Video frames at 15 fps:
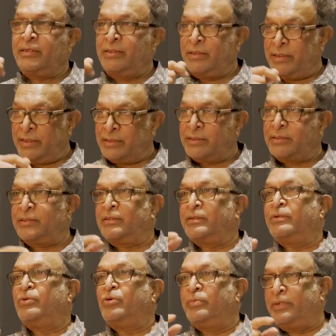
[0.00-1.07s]
let
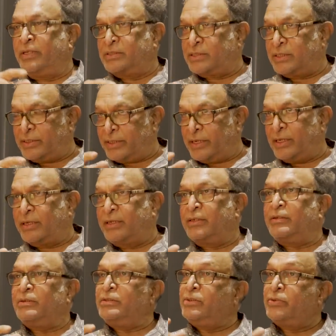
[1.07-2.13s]
a home minister
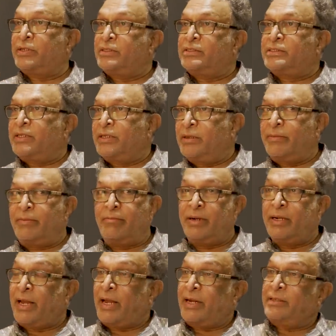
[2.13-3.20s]
take, you can say,
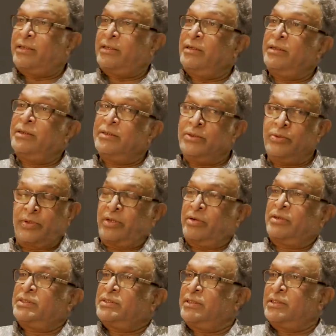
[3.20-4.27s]
let an actor. You
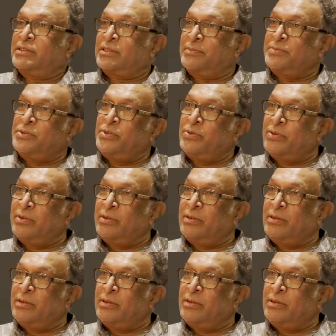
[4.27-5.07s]
cannot send a substitute.